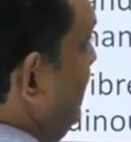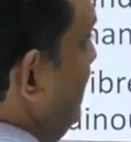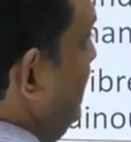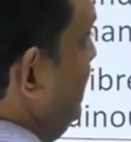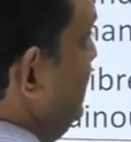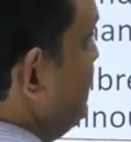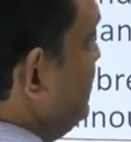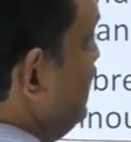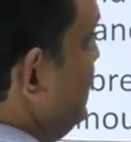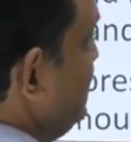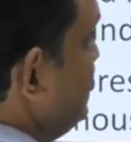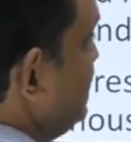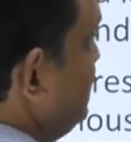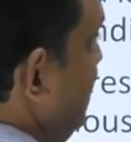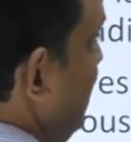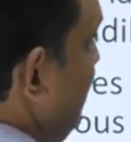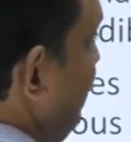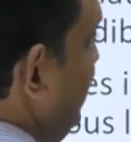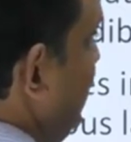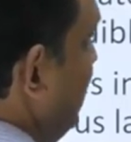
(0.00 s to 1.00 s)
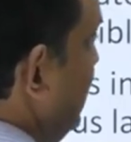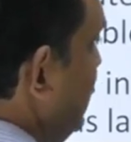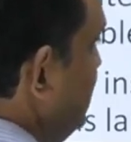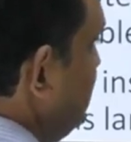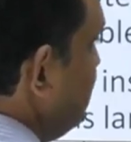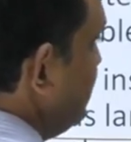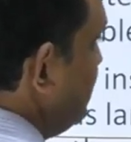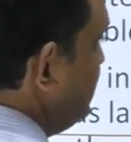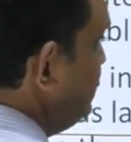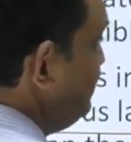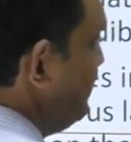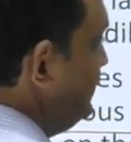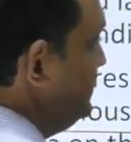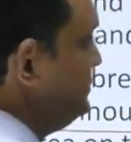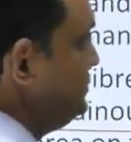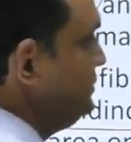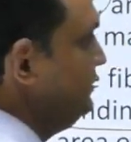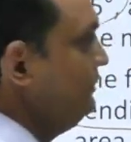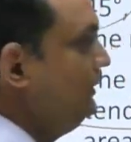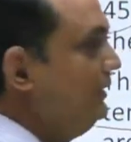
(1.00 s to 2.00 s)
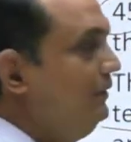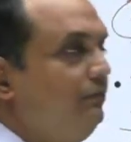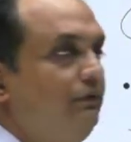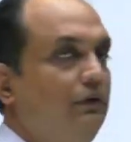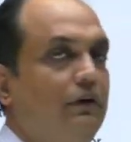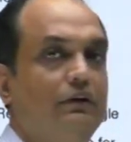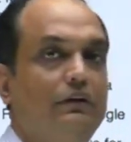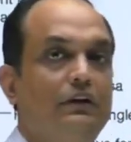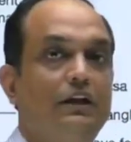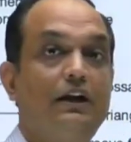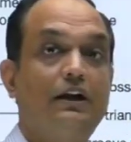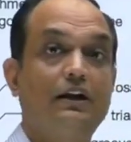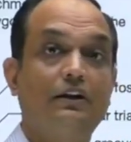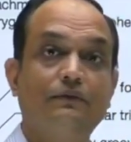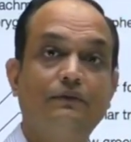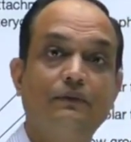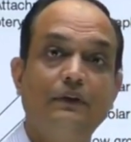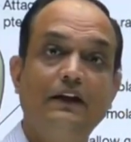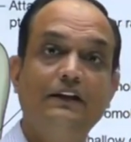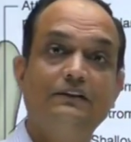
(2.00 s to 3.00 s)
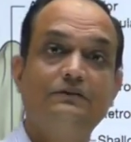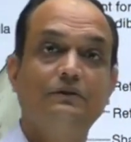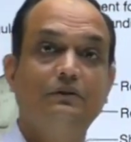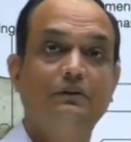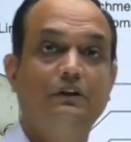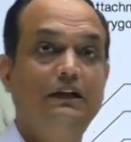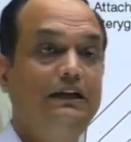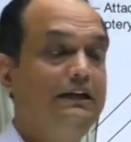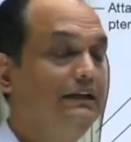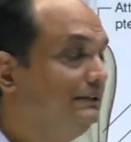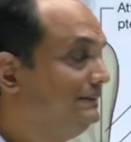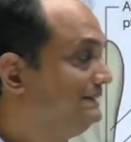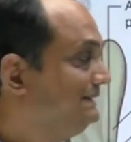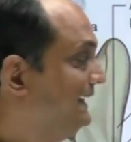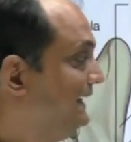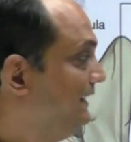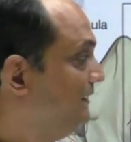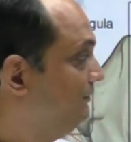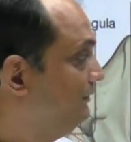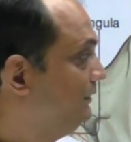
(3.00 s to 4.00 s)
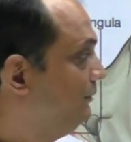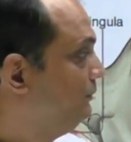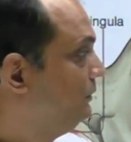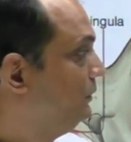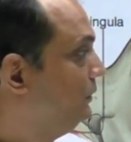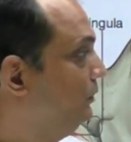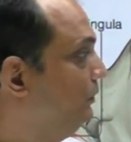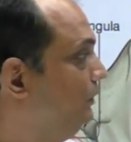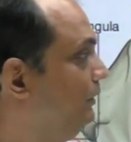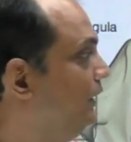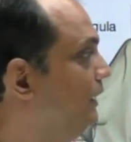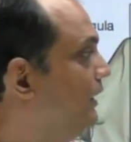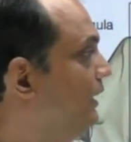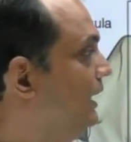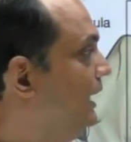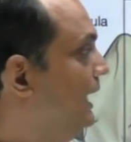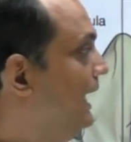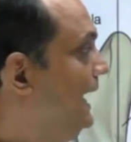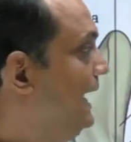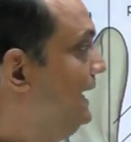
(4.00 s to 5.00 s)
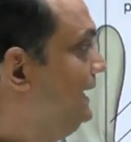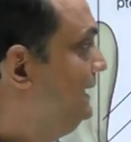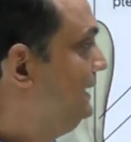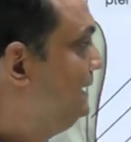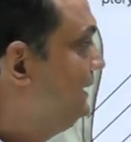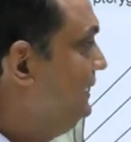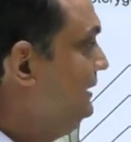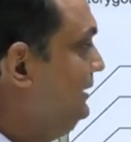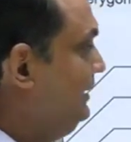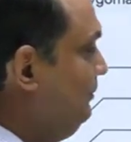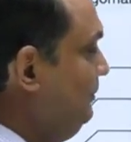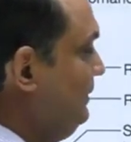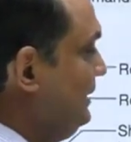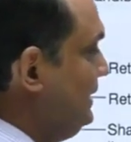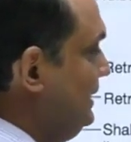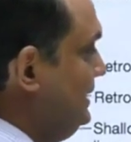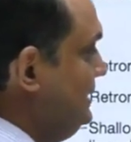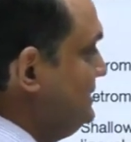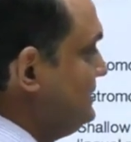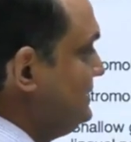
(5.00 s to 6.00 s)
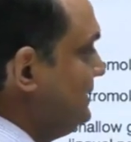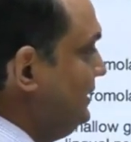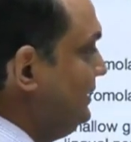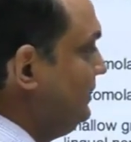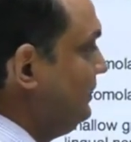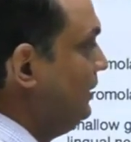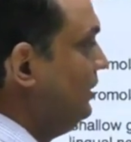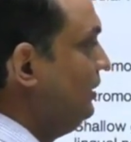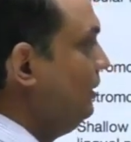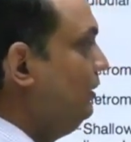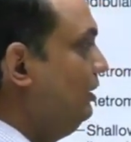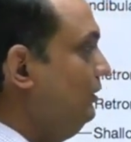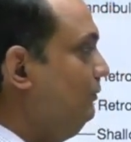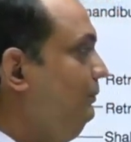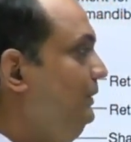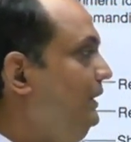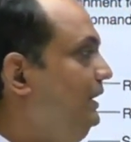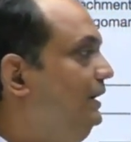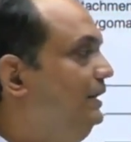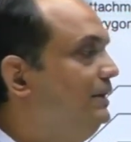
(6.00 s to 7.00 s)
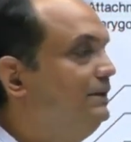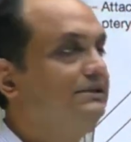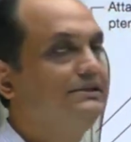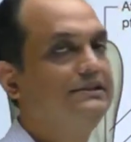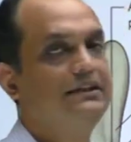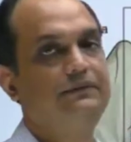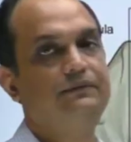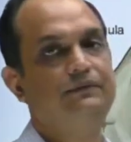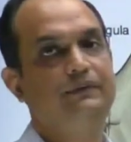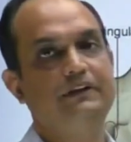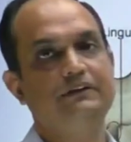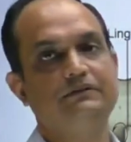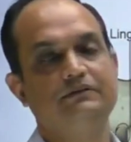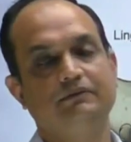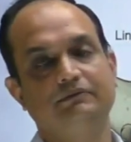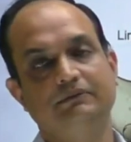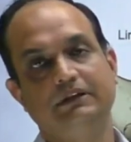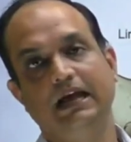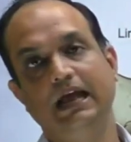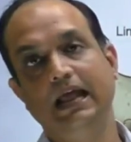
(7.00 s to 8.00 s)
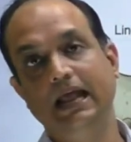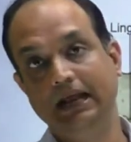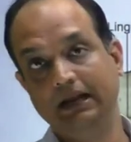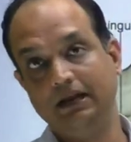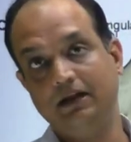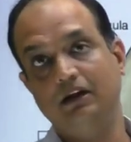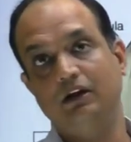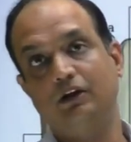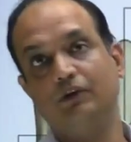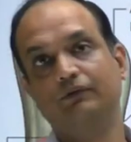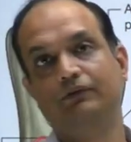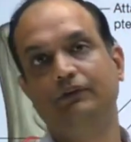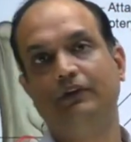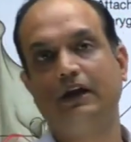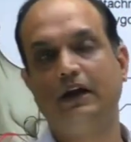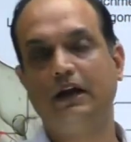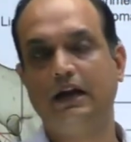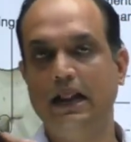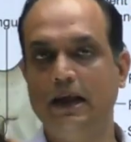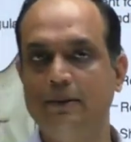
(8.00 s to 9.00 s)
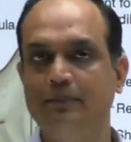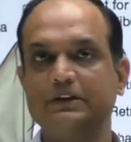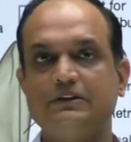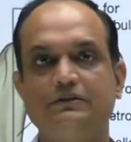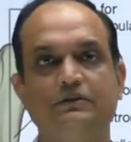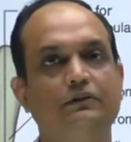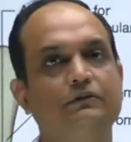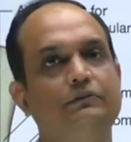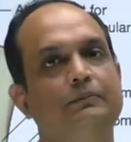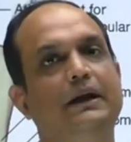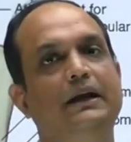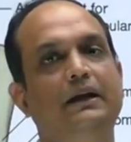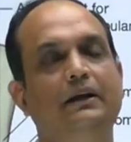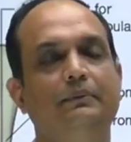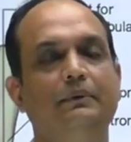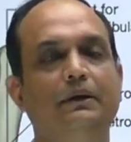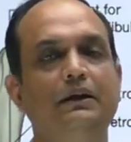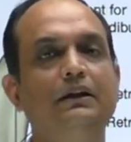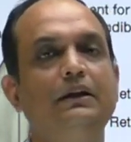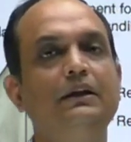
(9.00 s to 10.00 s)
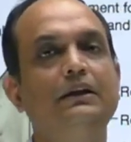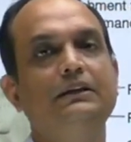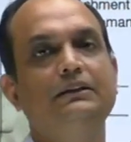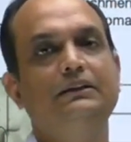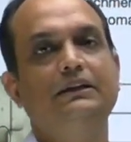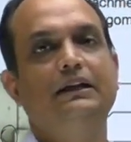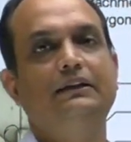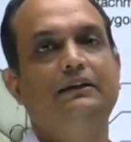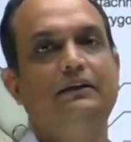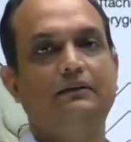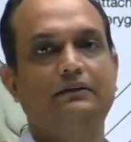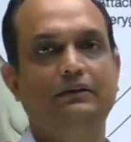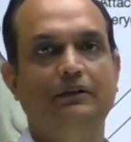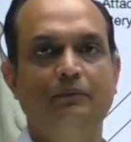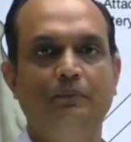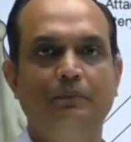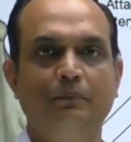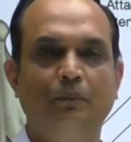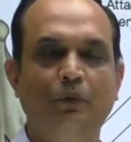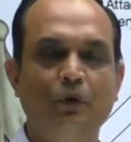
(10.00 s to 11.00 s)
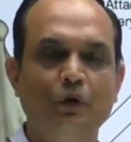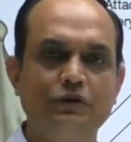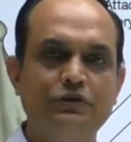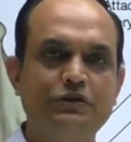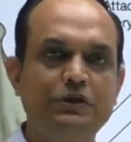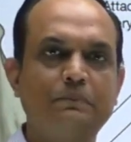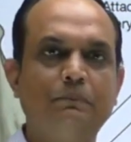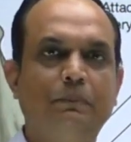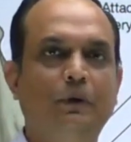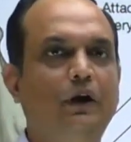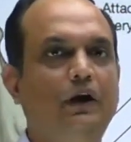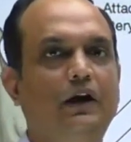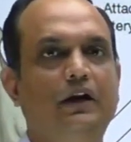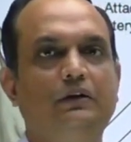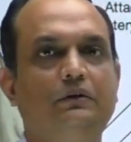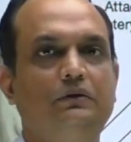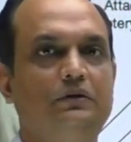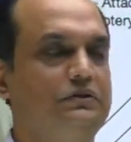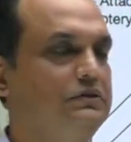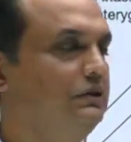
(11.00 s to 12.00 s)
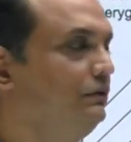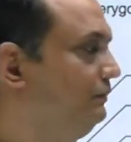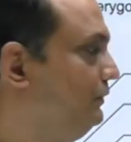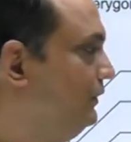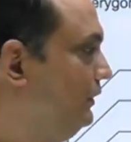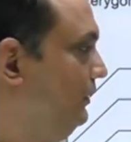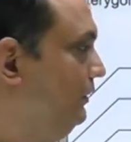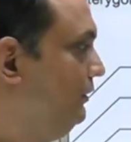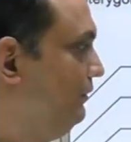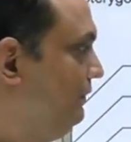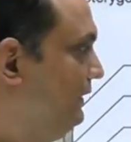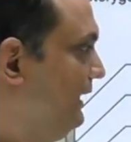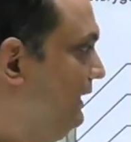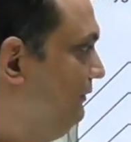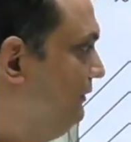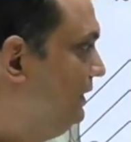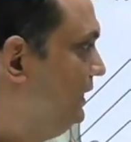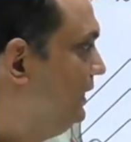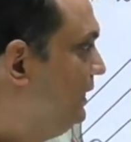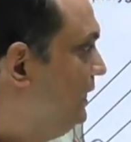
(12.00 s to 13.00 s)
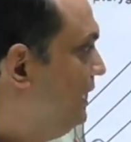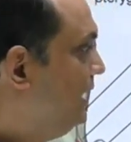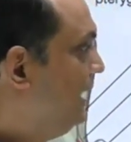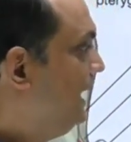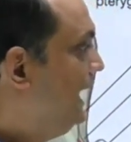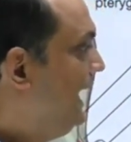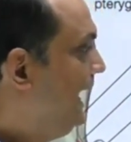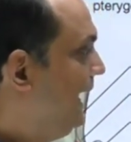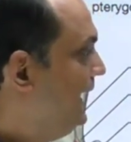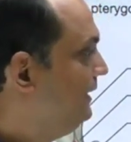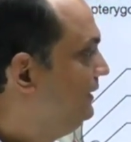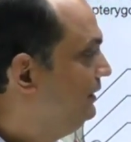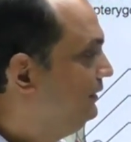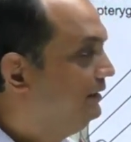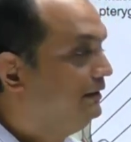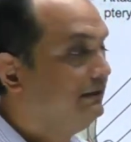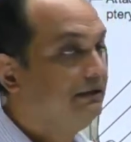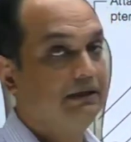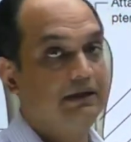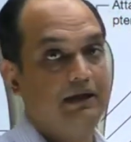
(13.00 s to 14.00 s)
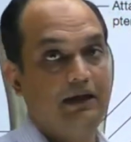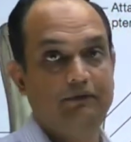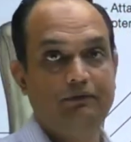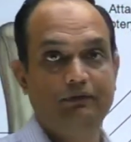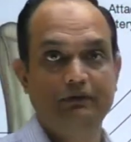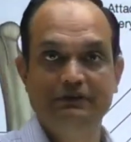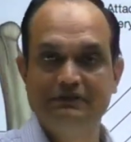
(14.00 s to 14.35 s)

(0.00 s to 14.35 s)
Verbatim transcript: tendinous lamina is responsible for the roughness on inner side of the bone and it ultimately insert on medial surface of the angle of ramus of mandible that is the most important question for your viva and if you